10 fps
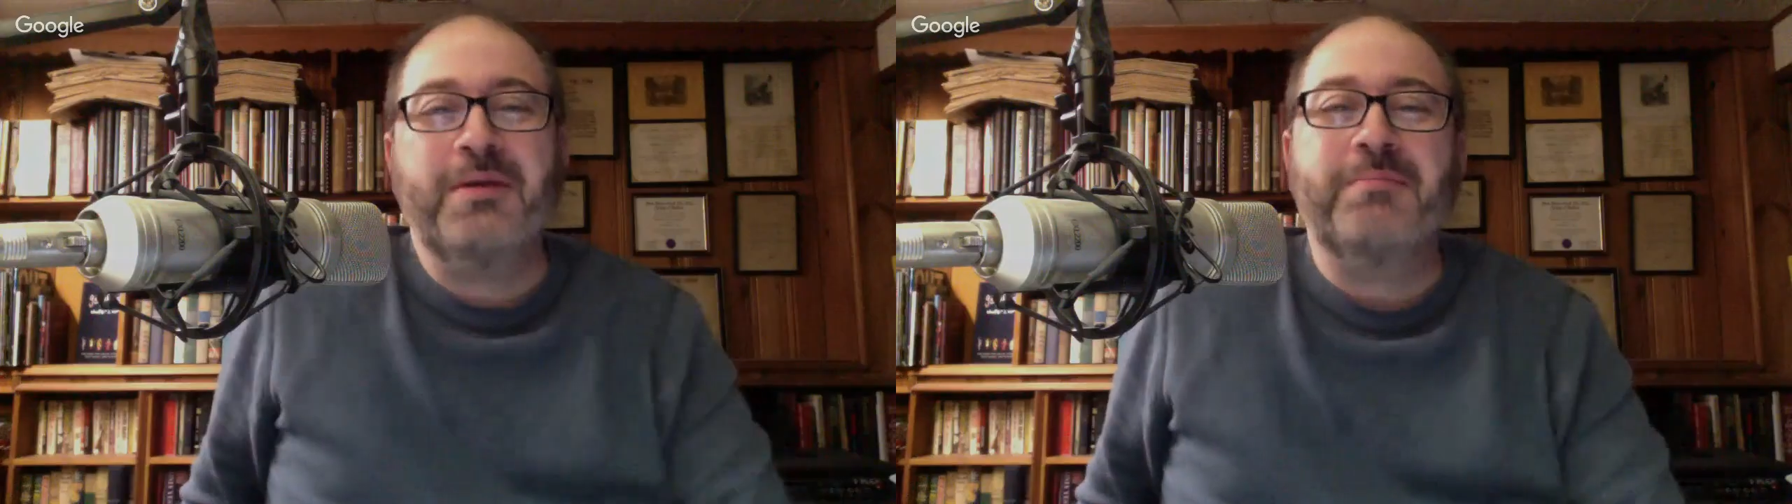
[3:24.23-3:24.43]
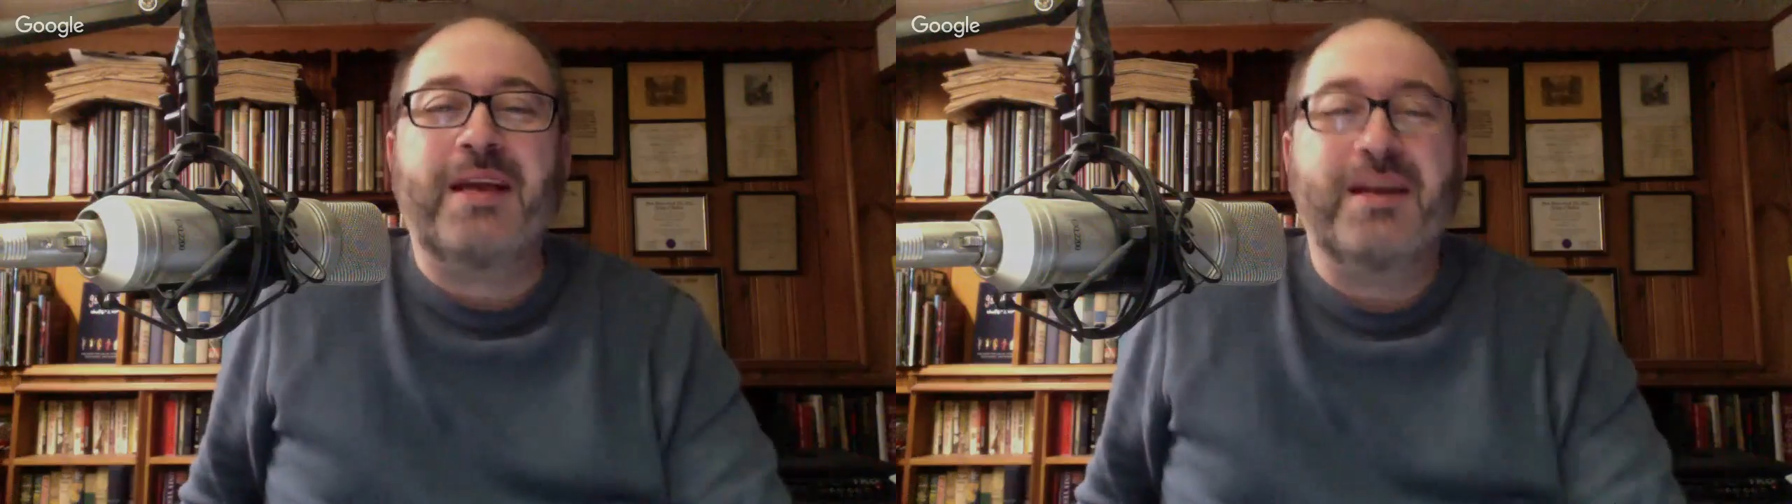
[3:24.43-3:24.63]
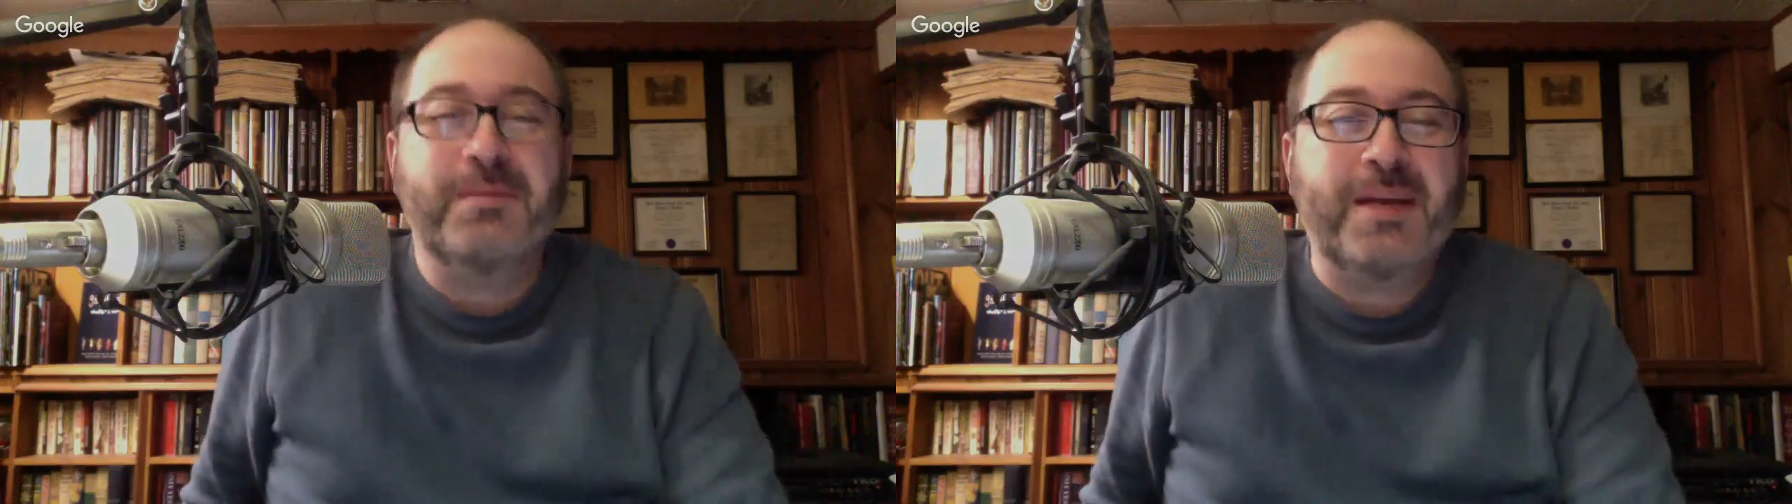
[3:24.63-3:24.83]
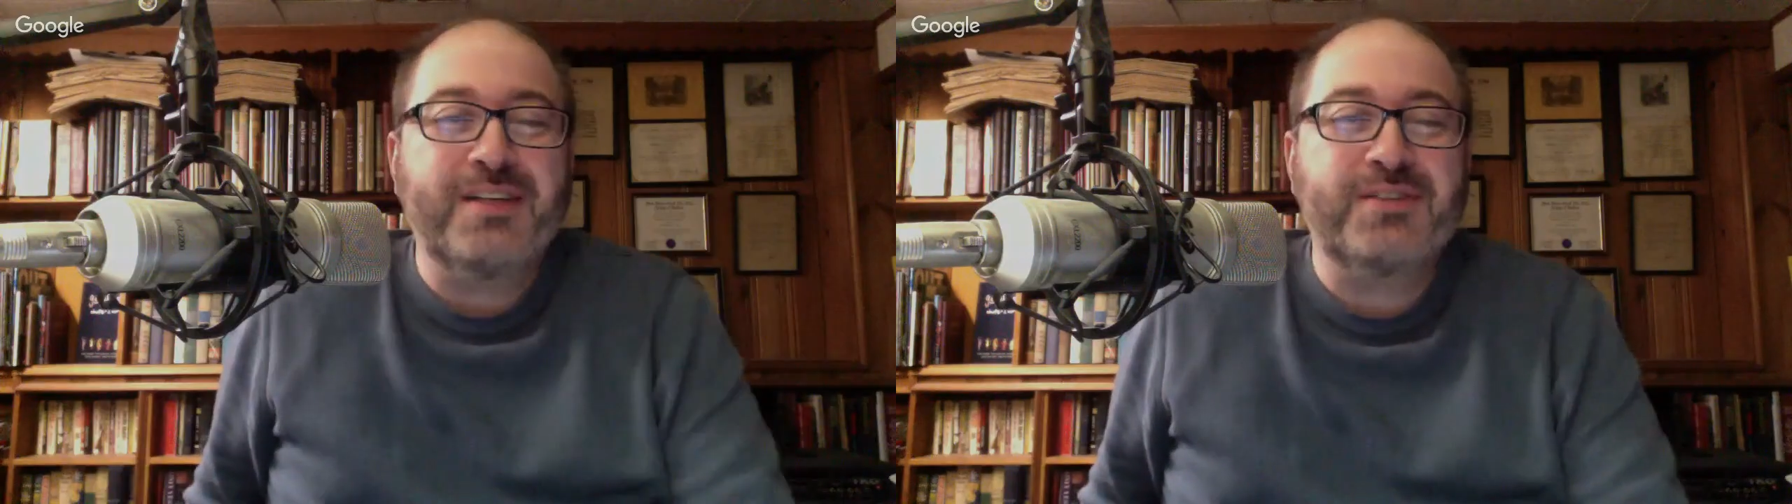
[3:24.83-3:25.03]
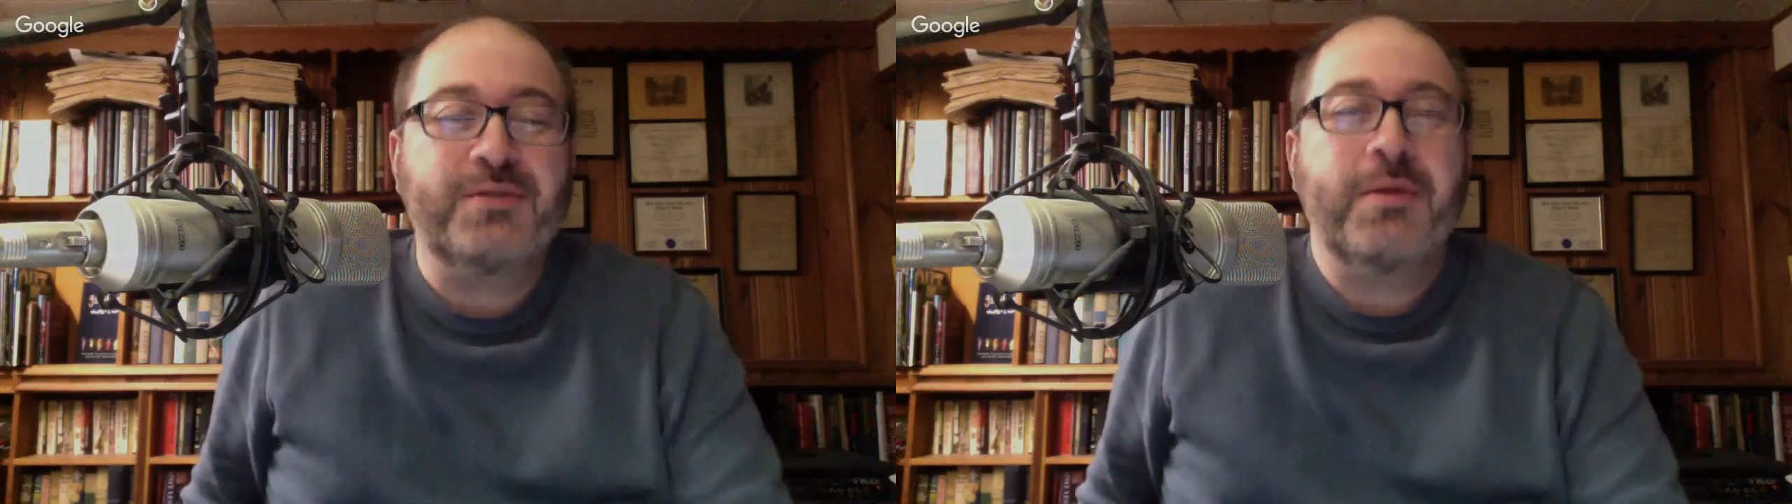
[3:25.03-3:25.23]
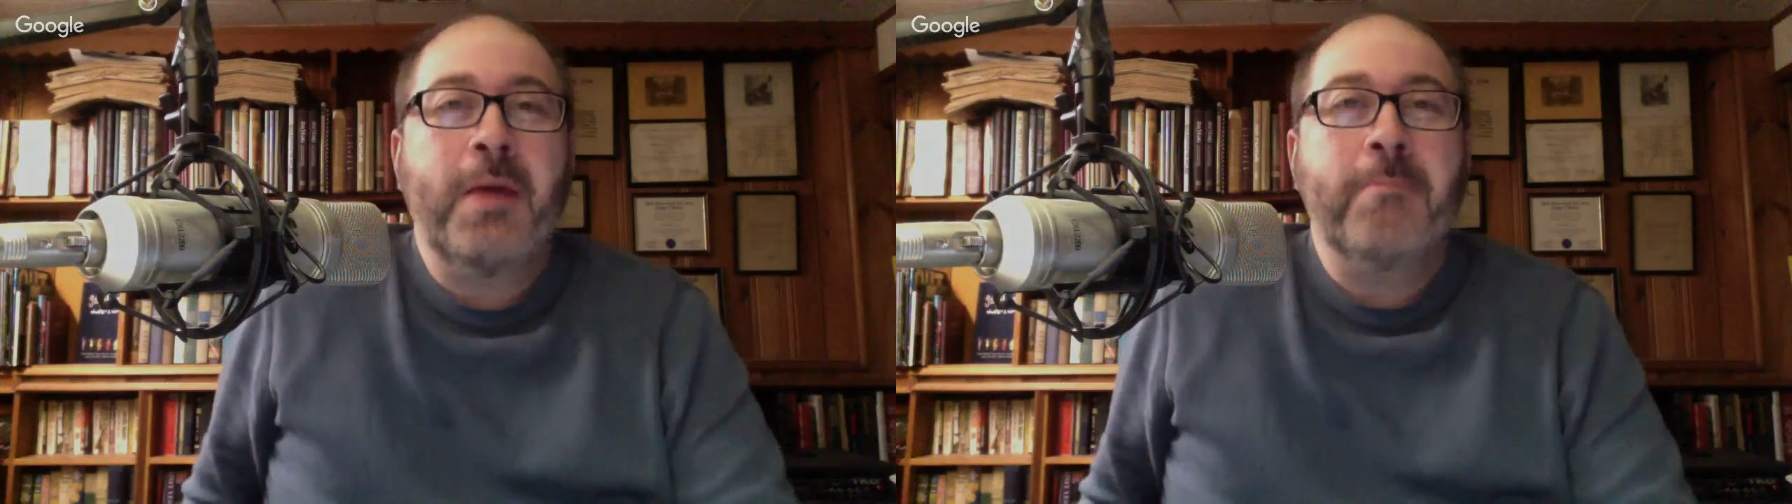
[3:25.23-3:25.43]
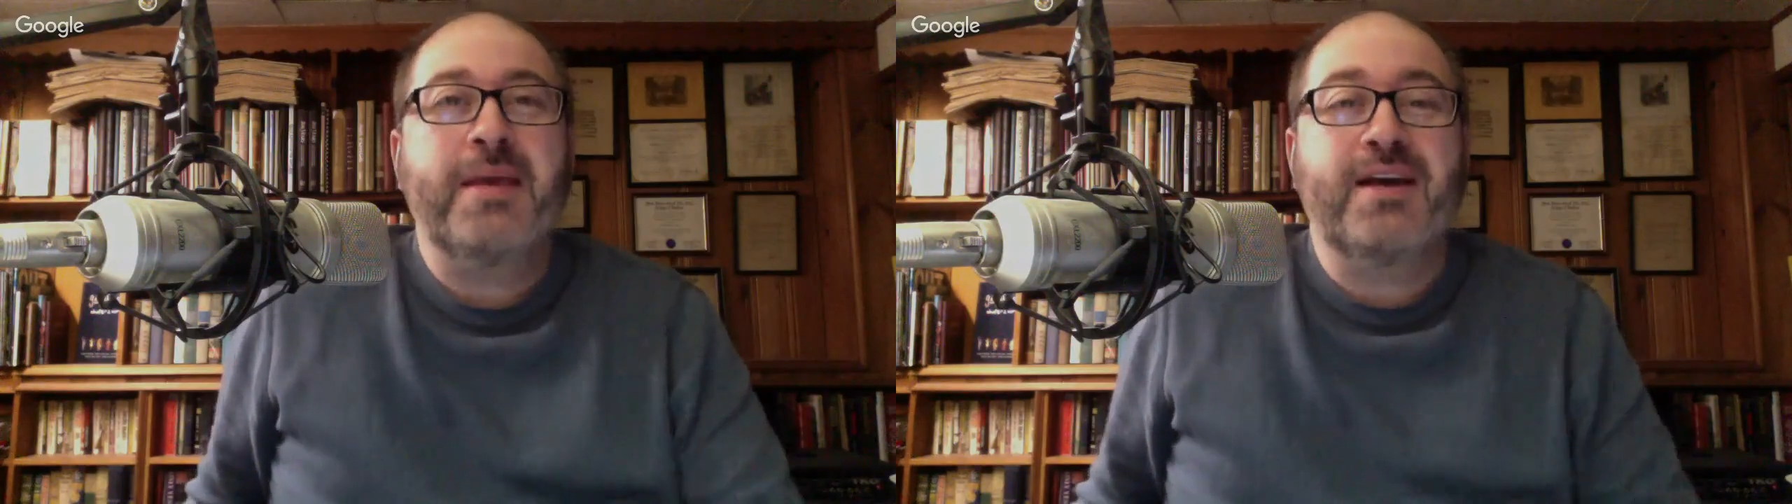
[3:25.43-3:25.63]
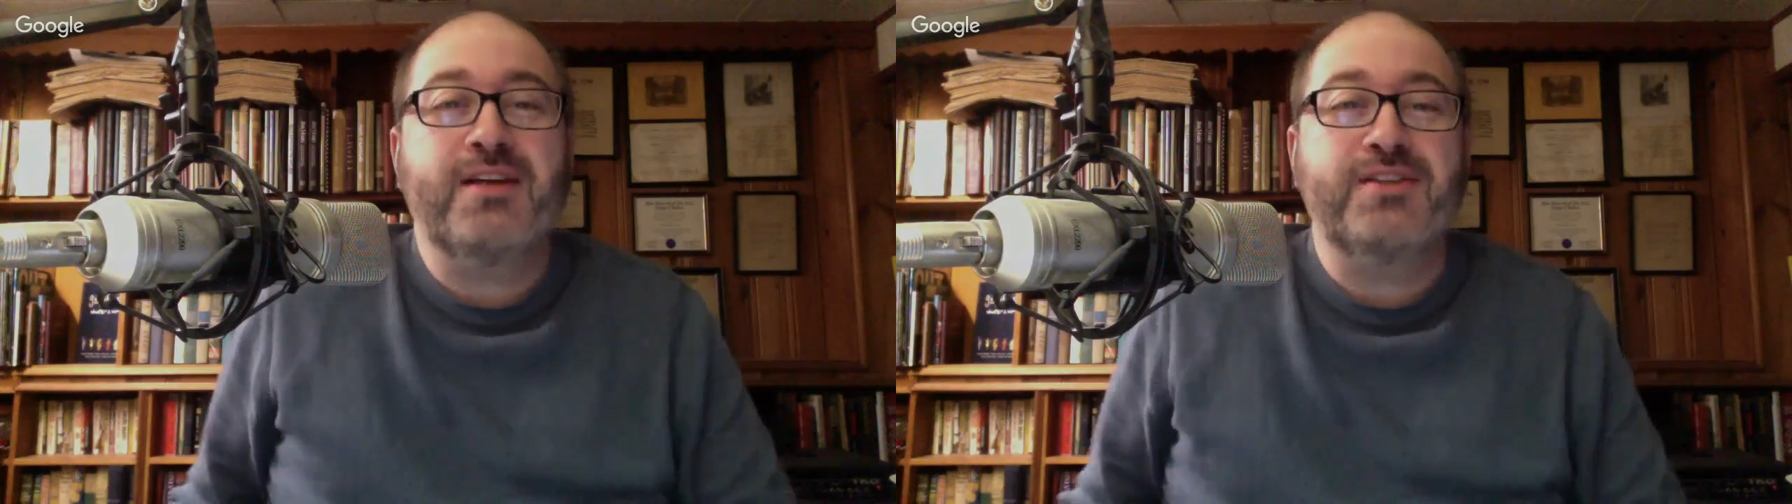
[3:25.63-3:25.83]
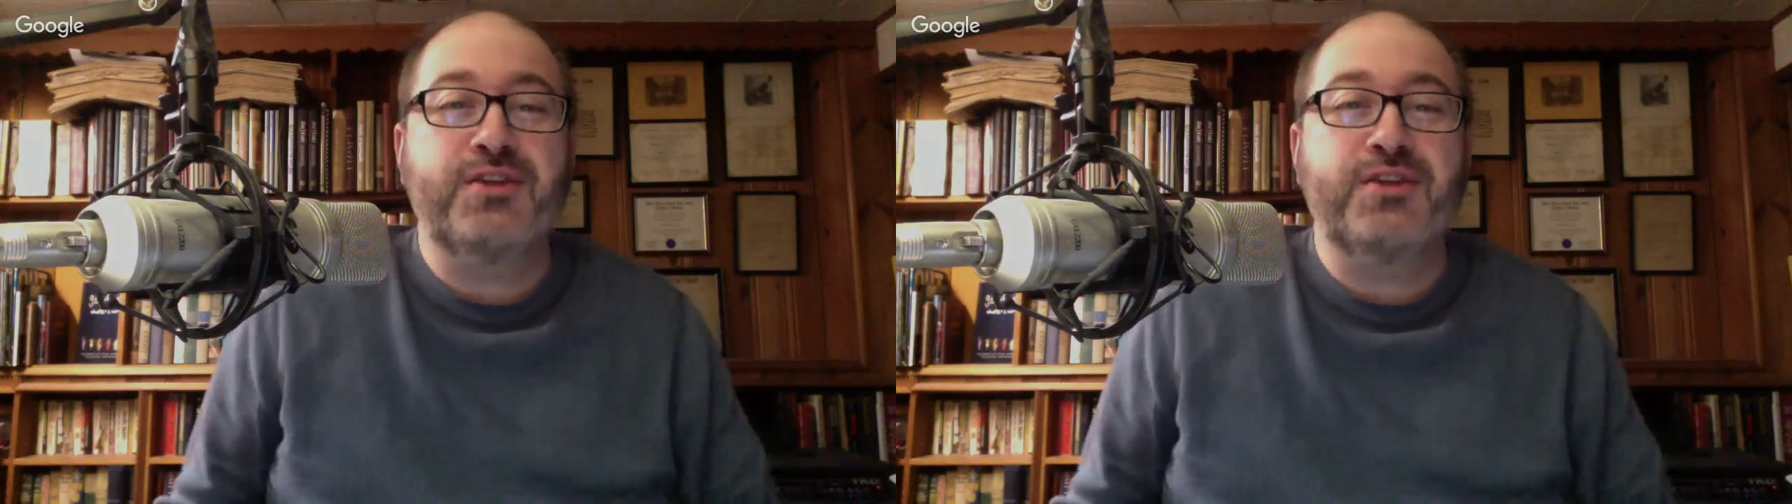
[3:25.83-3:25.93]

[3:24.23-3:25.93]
because